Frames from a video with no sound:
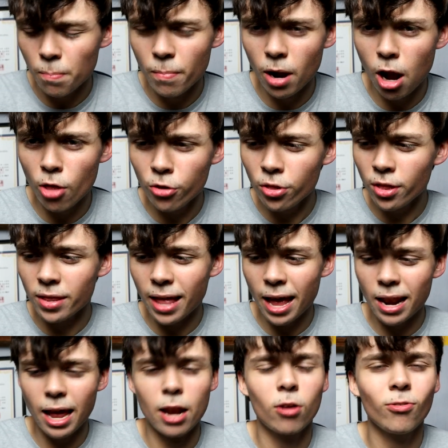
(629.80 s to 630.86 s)
But other than
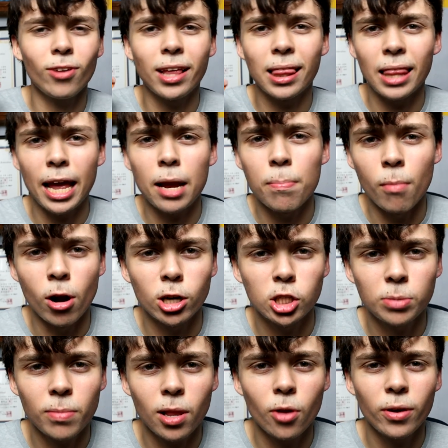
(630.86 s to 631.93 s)
that, I don't really like
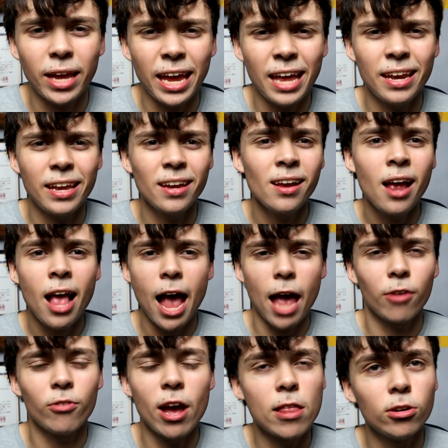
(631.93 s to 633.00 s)
marshmallow candy.
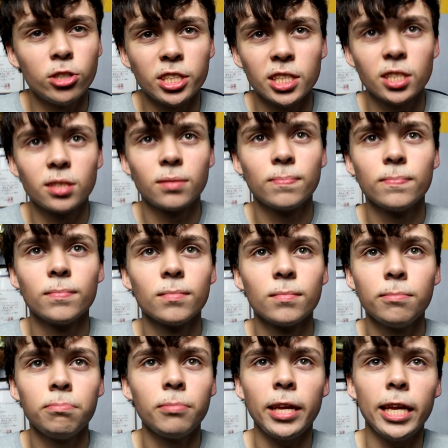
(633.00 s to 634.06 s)
I'd rather just
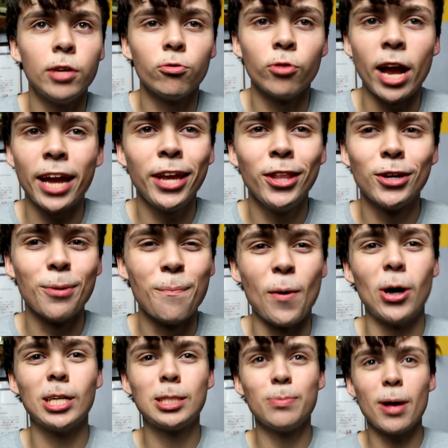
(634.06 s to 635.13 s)
eat regular
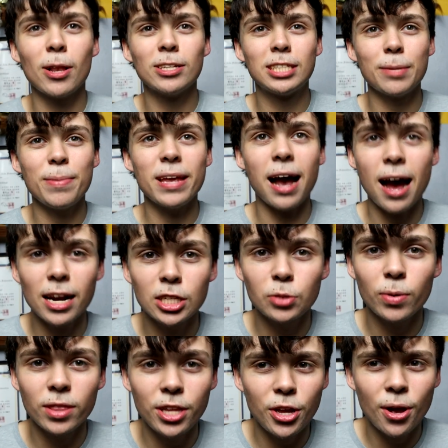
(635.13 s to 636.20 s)
marshmallow, to be honest
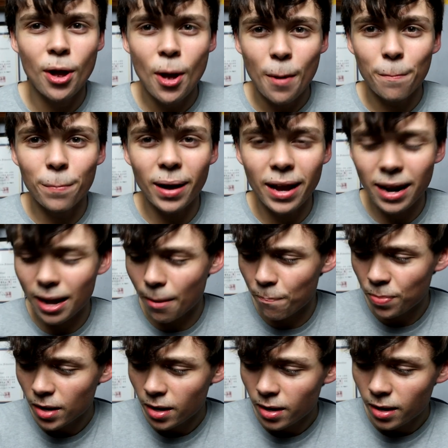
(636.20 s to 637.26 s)
with you. But,
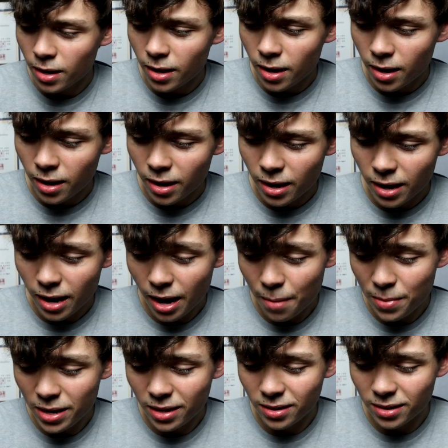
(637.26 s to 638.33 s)
um, I
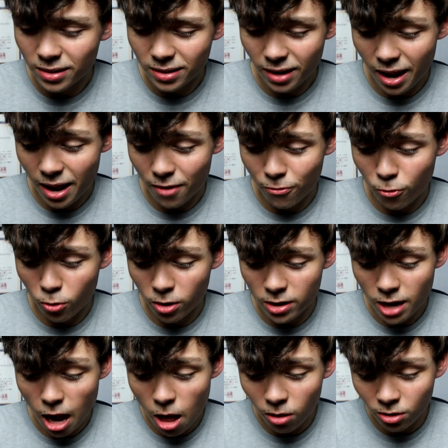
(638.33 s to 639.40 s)
mean, for a
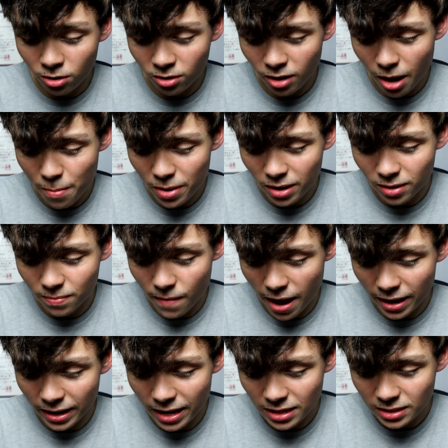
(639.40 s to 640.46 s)
dollar, I mean,
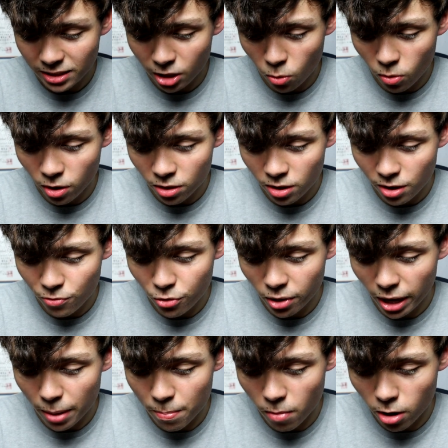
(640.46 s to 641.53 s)
I guess they're worth it if you
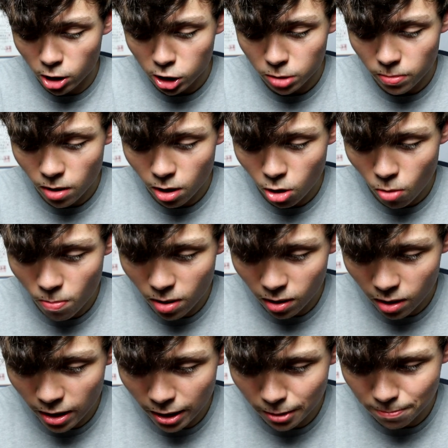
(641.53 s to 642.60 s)
like marshmallow, but,
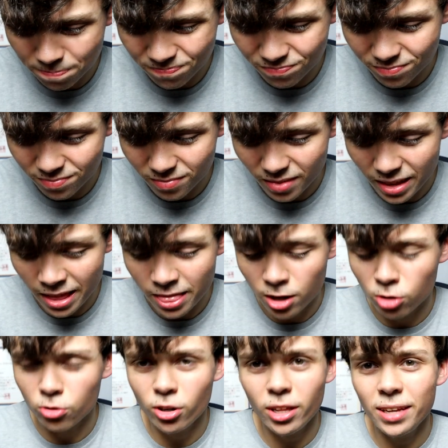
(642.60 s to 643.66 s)
like,
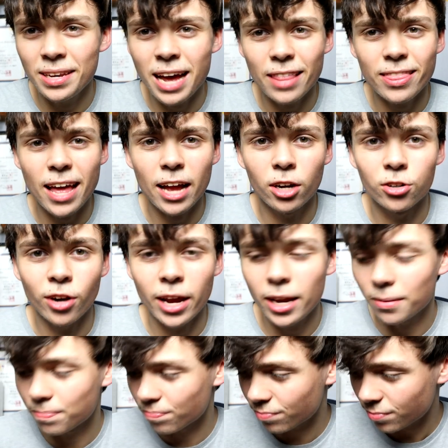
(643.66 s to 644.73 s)
they're really not that
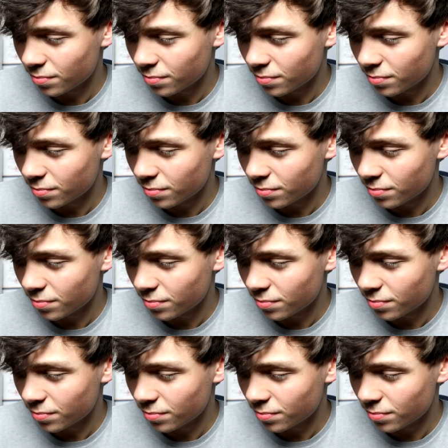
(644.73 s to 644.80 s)
great.